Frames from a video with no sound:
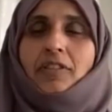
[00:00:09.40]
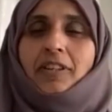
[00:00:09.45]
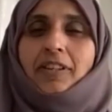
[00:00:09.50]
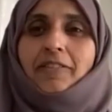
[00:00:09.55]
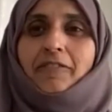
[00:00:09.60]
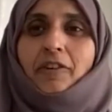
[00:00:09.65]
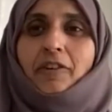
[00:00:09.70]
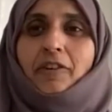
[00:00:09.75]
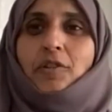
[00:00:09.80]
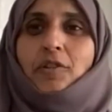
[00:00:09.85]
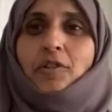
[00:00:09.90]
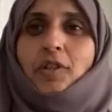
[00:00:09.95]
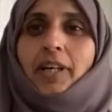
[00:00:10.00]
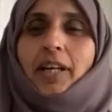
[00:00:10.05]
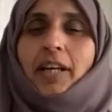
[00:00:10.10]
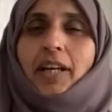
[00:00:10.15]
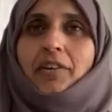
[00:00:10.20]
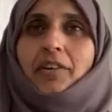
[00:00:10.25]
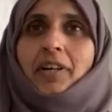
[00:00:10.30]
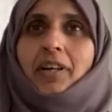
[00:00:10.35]
a foster
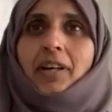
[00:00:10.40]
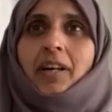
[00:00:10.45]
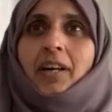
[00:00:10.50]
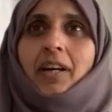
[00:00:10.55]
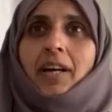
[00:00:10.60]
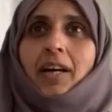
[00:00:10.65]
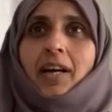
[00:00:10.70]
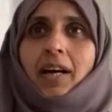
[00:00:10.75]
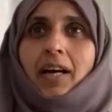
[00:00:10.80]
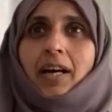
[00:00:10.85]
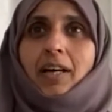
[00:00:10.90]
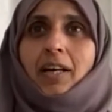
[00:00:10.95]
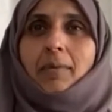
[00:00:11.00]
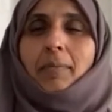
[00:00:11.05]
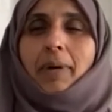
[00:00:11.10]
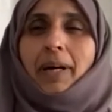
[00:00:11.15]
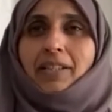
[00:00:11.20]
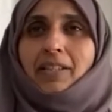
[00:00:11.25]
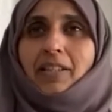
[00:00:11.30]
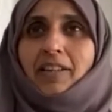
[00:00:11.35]
carer
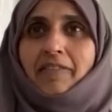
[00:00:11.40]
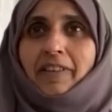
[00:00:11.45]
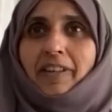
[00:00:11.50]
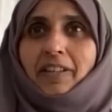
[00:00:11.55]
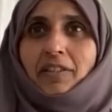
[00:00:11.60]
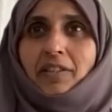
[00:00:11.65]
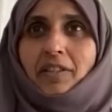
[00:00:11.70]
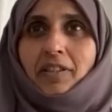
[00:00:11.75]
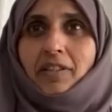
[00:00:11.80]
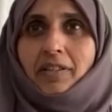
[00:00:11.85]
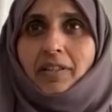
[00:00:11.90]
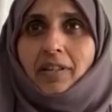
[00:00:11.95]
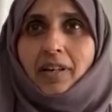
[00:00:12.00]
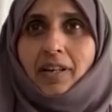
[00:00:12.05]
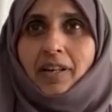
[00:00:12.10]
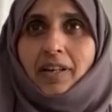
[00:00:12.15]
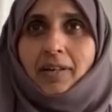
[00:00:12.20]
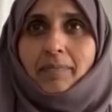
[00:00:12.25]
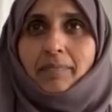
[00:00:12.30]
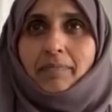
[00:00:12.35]
at an event in
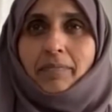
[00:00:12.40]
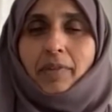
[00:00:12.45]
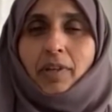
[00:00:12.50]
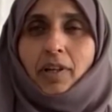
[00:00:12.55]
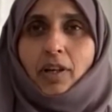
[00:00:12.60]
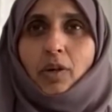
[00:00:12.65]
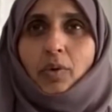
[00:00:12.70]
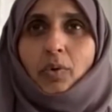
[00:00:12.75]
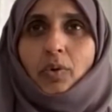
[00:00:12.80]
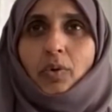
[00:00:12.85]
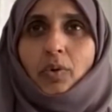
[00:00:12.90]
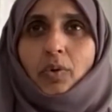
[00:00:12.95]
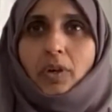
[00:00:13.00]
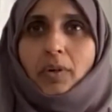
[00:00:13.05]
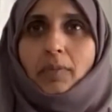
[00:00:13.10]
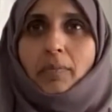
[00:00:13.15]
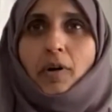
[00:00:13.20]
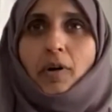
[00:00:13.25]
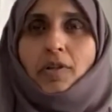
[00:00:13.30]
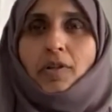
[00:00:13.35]
the local
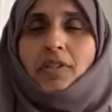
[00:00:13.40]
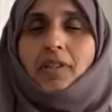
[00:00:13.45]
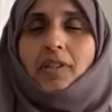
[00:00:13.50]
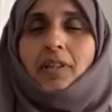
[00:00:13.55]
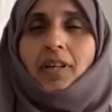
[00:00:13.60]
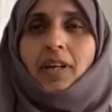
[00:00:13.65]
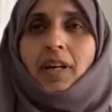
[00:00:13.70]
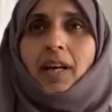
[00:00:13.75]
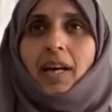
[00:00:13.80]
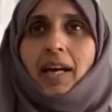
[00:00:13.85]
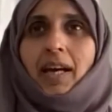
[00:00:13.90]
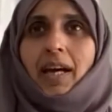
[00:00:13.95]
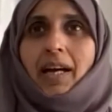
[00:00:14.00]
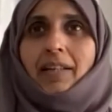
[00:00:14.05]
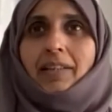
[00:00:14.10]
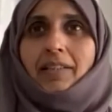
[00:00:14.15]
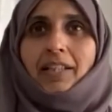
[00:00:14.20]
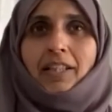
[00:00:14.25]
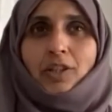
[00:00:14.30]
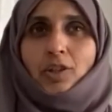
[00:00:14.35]
mosque, and
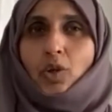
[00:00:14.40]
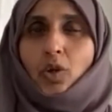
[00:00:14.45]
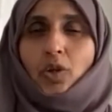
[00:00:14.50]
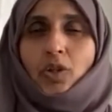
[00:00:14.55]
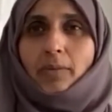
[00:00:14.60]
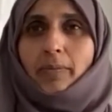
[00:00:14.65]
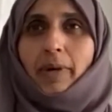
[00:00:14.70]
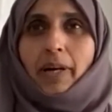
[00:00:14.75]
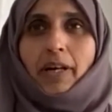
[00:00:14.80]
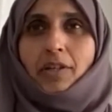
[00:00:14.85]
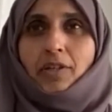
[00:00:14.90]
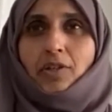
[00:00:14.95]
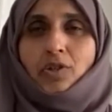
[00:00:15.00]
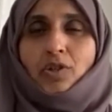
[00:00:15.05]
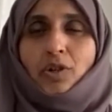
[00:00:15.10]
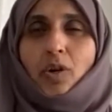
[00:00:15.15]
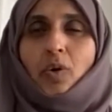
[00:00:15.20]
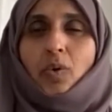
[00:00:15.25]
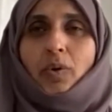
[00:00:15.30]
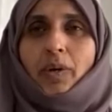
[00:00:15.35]
he talked about his
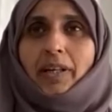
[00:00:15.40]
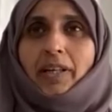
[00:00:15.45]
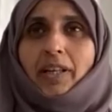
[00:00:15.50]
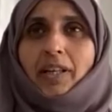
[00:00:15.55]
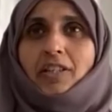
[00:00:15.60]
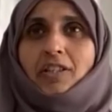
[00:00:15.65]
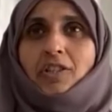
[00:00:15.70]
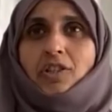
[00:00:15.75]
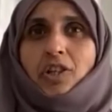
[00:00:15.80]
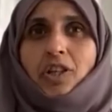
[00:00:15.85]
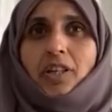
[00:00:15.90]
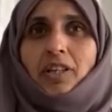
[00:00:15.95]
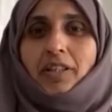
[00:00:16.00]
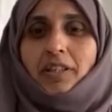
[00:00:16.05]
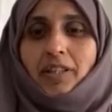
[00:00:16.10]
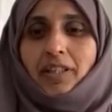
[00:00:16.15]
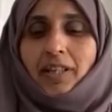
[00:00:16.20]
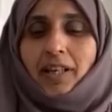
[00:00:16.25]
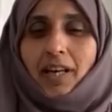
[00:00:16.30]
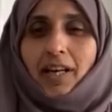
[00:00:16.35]
role and his
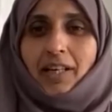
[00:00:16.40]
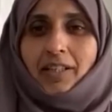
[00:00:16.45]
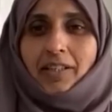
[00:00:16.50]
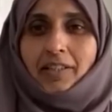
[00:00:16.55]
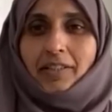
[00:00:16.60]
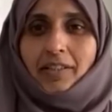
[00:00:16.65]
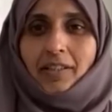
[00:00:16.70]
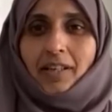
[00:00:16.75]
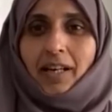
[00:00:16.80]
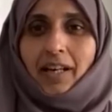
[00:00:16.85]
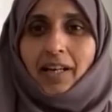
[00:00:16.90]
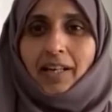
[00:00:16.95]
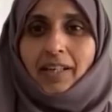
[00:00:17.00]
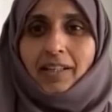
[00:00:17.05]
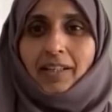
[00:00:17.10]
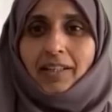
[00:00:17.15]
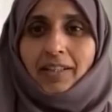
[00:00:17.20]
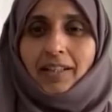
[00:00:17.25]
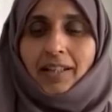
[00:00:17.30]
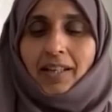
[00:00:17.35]
journey, and
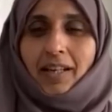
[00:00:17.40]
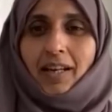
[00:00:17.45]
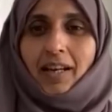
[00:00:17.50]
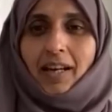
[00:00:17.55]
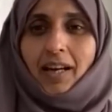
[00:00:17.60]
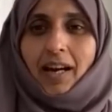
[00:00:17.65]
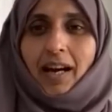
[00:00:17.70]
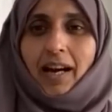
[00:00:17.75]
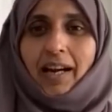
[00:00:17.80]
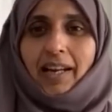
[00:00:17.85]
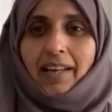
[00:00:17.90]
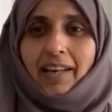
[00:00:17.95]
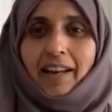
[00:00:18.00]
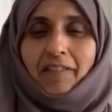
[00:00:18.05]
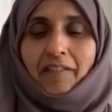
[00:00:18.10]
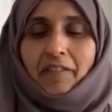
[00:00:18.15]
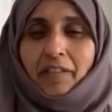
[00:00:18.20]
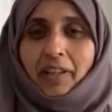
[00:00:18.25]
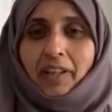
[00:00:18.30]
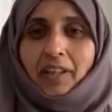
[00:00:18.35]
I
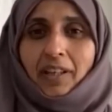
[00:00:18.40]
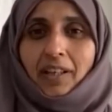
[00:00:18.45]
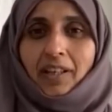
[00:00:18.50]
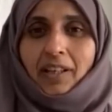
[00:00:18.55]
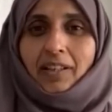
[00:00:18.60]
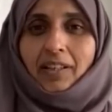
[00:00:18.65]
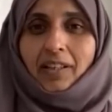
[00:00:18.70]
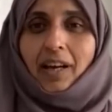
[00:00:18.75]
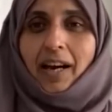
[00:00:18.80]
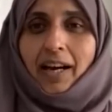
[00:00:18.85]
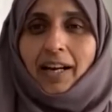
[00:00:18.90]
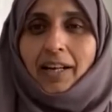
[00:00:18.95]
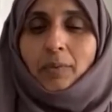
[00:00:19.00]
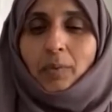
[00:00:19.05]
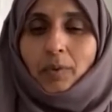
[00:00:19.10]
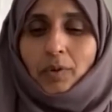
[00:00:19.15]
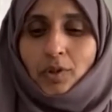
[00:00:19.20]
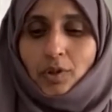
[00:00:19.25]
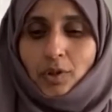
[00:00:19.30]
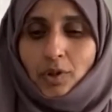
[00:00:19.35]
left thinking, I
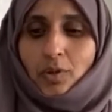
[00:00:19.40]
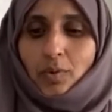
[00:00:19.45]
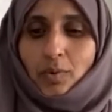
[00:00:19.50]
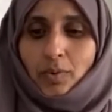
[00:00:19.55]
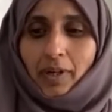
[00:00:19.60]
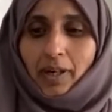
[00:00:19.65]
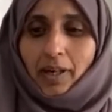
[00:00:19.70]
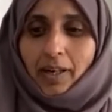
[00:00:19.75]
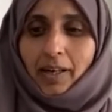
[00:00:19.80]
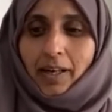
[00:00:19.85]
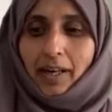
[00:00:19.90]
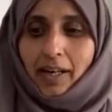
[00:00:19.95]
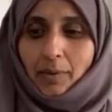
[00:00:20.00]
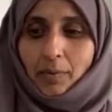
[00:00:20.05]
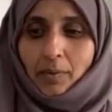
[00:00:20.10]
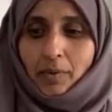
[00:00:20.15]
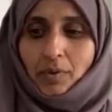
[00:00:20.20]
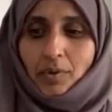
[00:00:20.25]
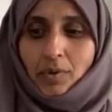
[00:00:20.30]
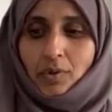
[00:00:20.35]
want to do that. I
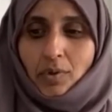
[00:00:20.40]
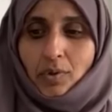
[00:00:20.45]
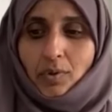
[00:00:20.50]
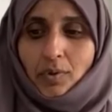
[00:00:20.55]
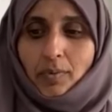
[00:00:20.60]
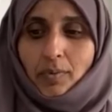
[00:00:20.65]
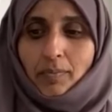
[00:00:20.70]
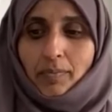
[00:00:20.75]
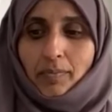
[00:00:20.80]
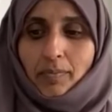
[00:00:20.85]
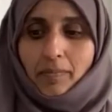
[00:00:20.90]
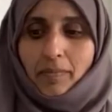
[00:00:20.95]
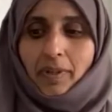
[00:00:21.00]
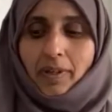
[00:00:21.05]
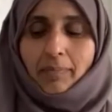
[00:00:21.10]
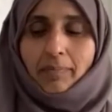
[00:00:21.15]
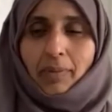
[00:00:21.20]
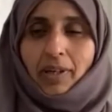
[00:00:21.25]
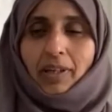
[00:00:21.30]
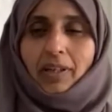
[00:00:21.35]
want to
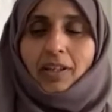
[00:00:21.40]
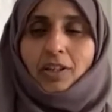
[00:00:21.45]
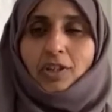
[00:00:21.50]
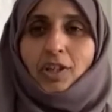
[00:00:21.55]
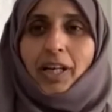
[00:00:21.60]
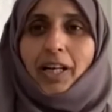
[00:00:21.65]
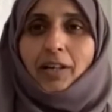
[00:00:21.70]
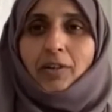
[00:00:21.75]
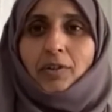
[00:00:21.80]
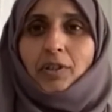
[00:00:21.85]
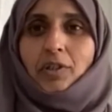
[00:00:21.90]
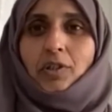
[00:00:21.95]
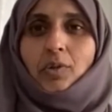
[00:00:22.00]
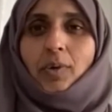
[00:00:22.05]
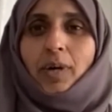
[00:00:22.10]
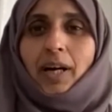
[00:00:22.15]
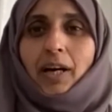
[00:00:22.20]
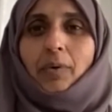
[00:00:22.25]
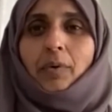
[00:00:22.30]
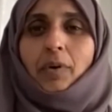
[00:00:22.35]
bring a child into
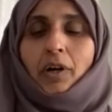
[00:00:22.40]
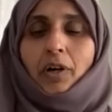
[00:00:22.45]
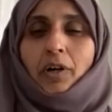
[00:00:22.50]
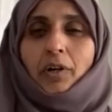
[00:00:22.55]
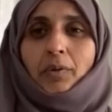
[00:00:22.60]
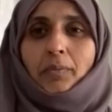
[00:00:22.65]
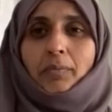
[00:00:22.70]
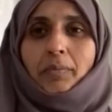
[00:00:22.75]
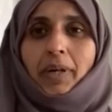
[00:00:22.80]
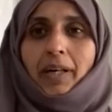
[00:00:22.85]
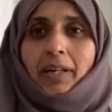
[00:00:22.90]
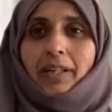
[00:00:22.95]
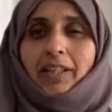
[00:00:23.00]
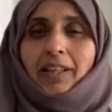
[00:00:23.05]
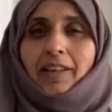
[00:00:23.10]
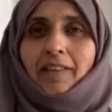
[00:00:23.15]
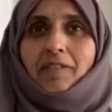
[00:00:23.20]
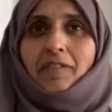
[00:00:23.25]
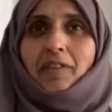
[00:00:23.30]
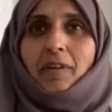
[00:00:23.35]
our home and
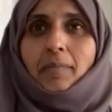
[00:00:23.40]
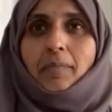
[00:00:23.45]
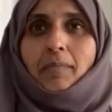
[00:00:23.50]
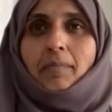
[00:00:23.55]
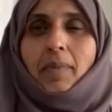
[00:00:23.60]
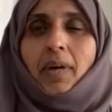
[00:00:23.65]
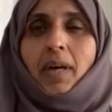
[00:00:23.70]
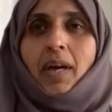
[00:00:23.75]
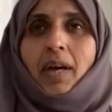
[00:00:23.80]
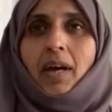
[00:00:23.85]
give them